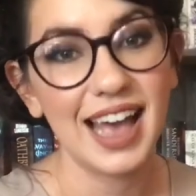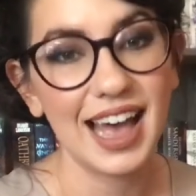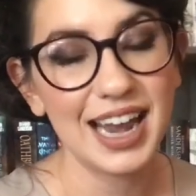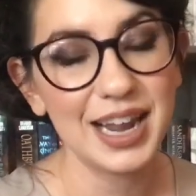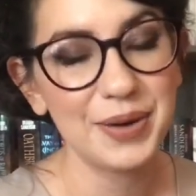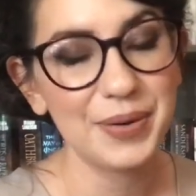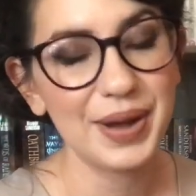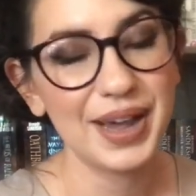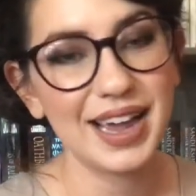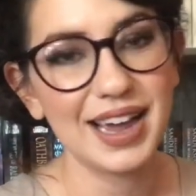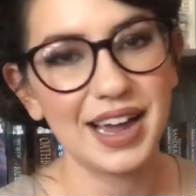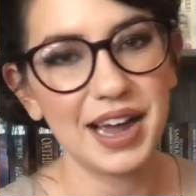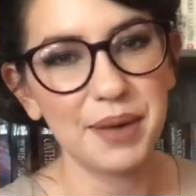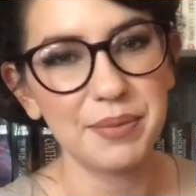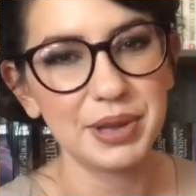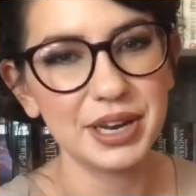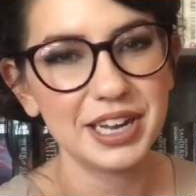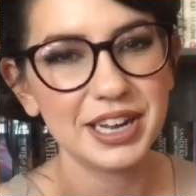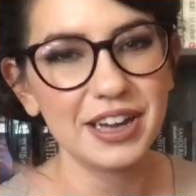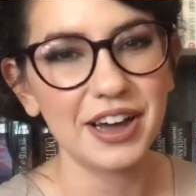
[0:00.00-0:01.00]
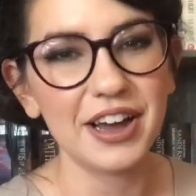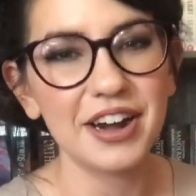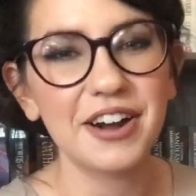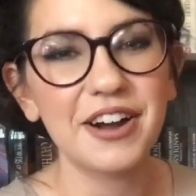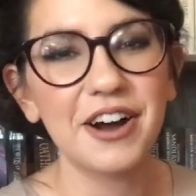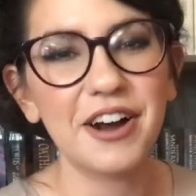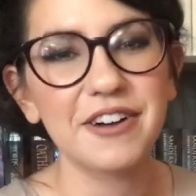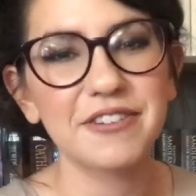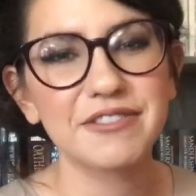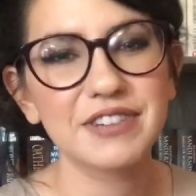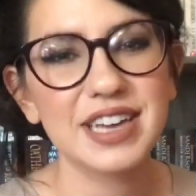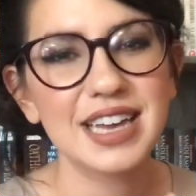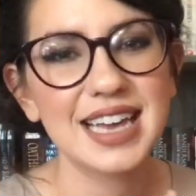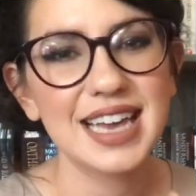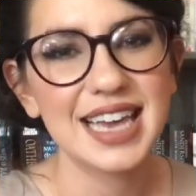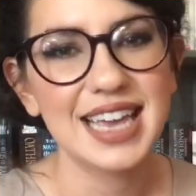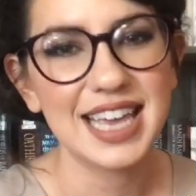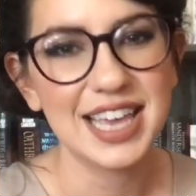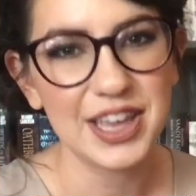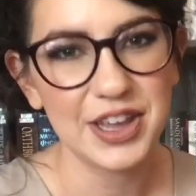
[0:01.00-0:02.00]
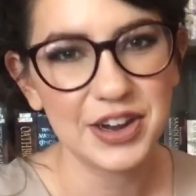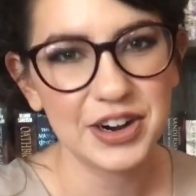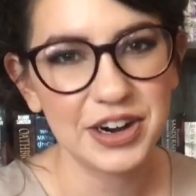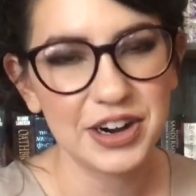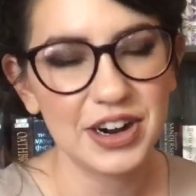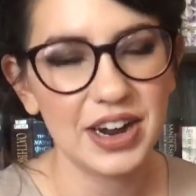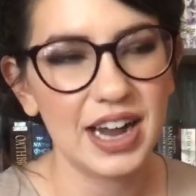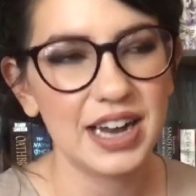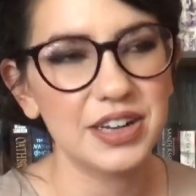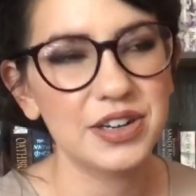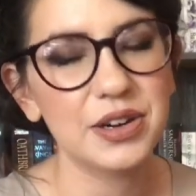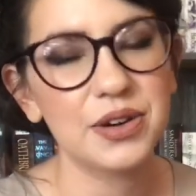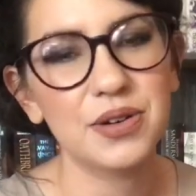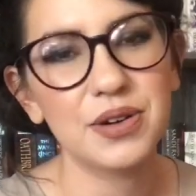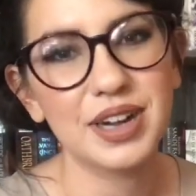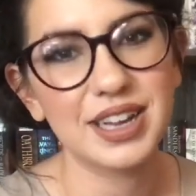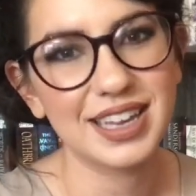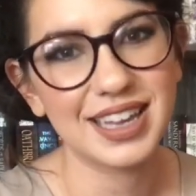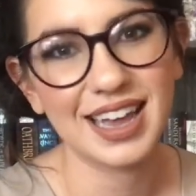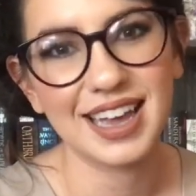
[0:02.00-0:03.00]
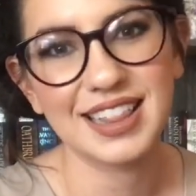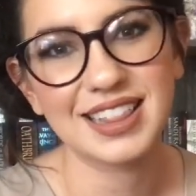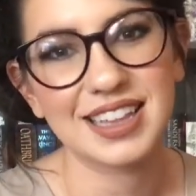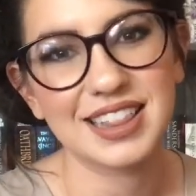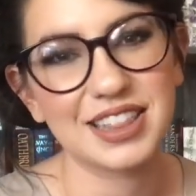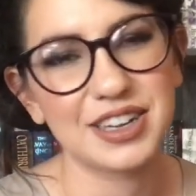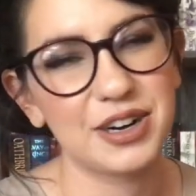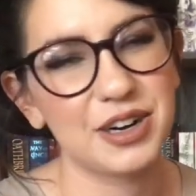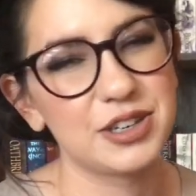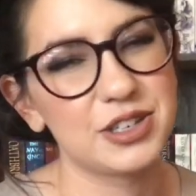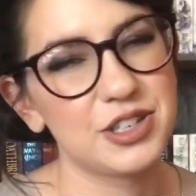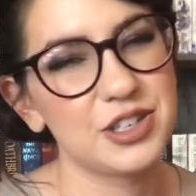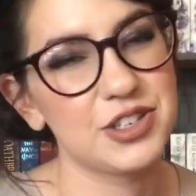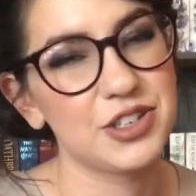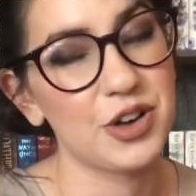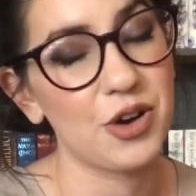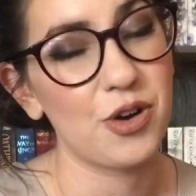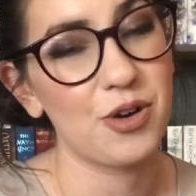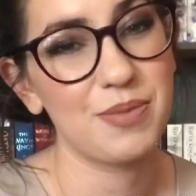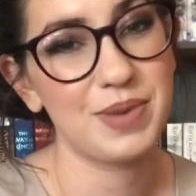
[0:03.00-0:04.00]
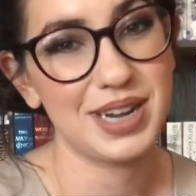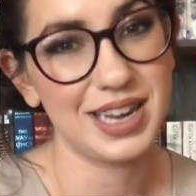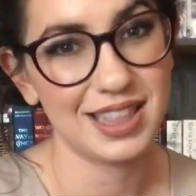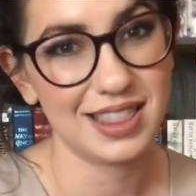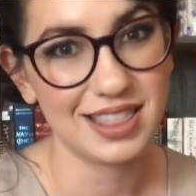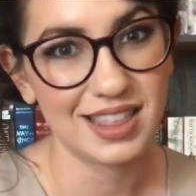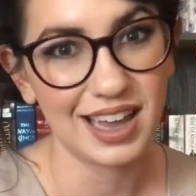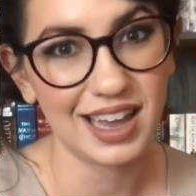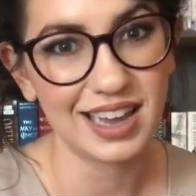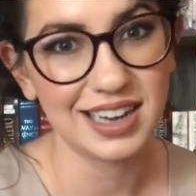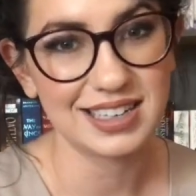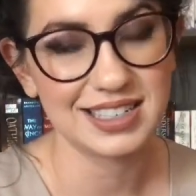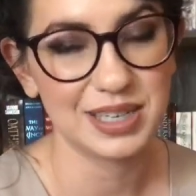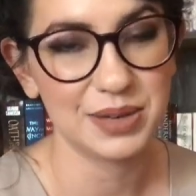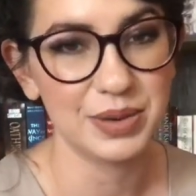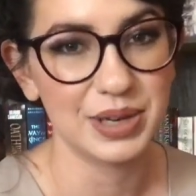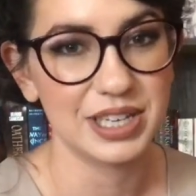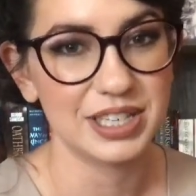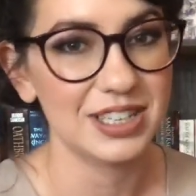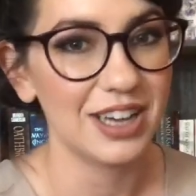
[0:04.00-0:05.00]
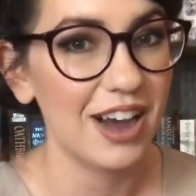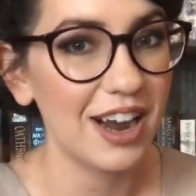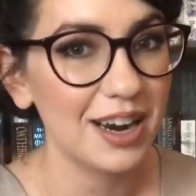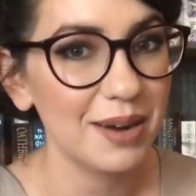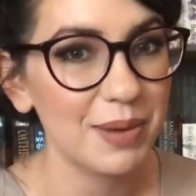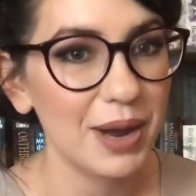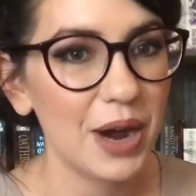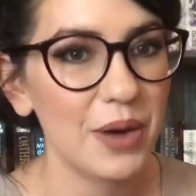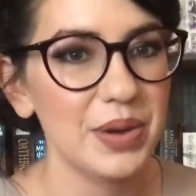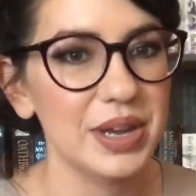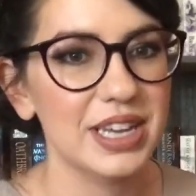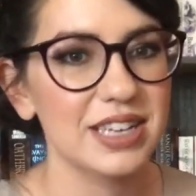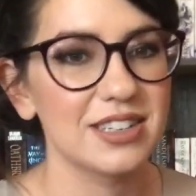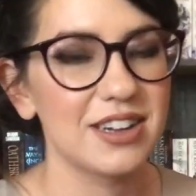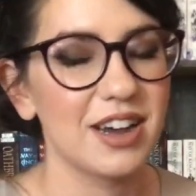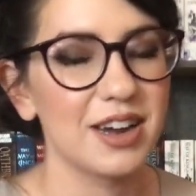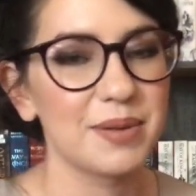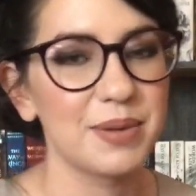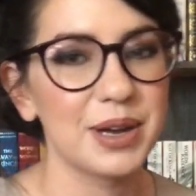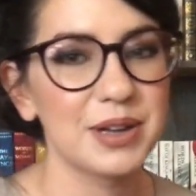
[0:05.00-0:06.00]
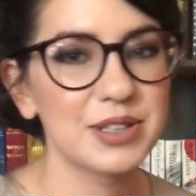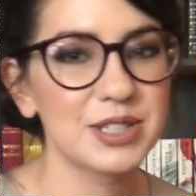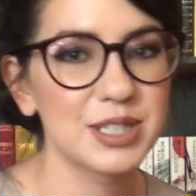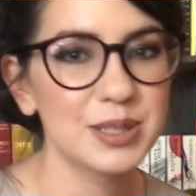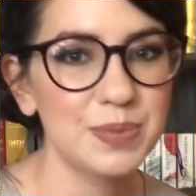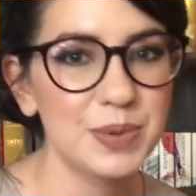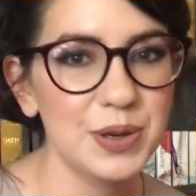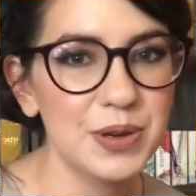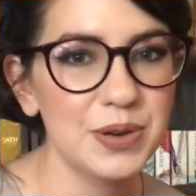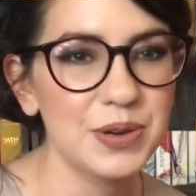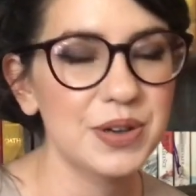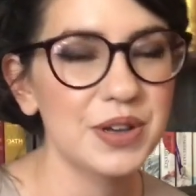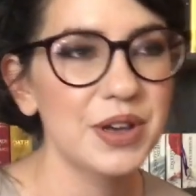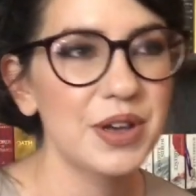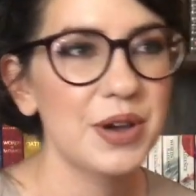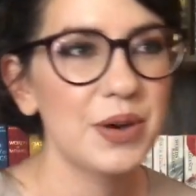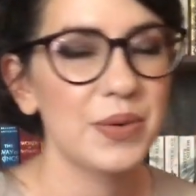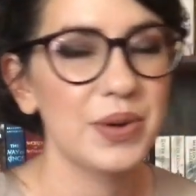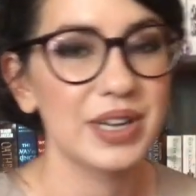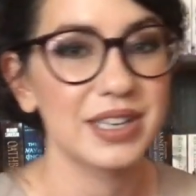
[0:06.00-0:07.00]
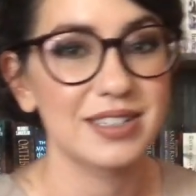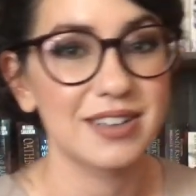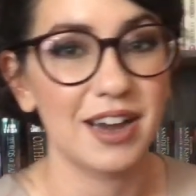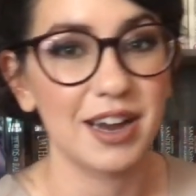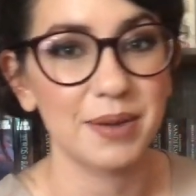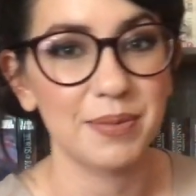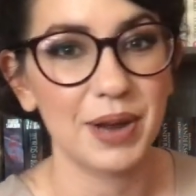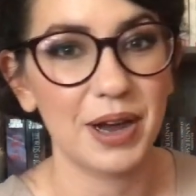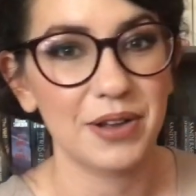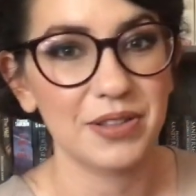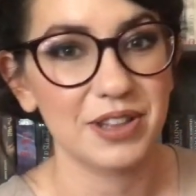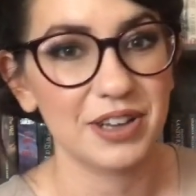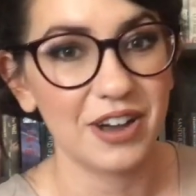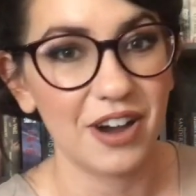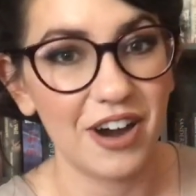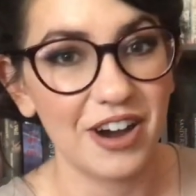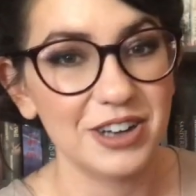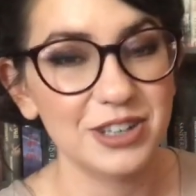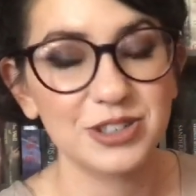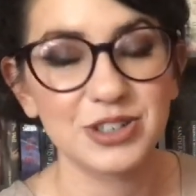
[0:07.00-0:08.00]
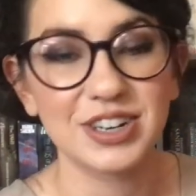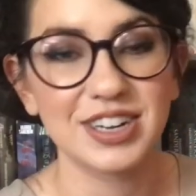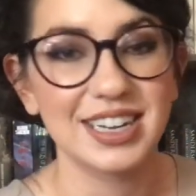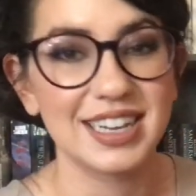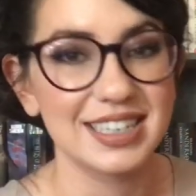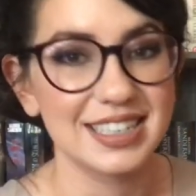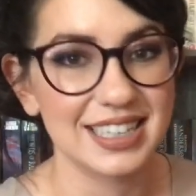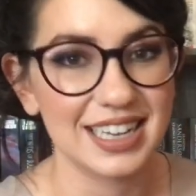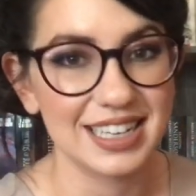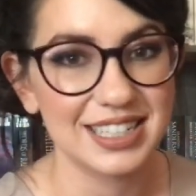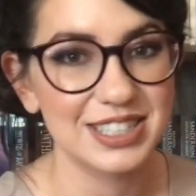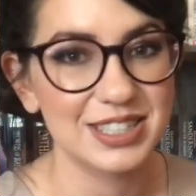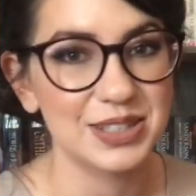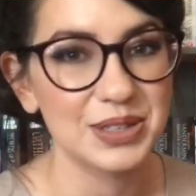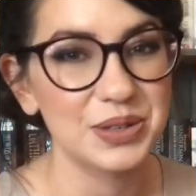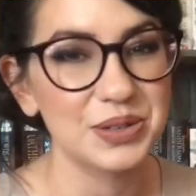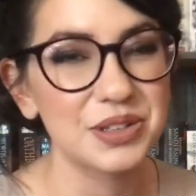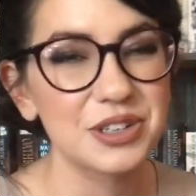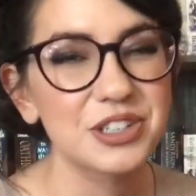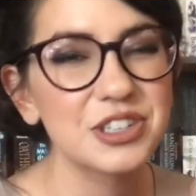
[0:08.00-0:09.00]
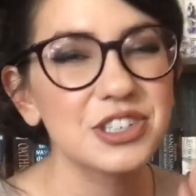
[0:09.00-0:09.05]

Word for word: Anyway, I'm gonna cut it off here. I know again that there are so many things that we could talk about. We could talk about Spook, we could talk about the kandra and Tensoon. There's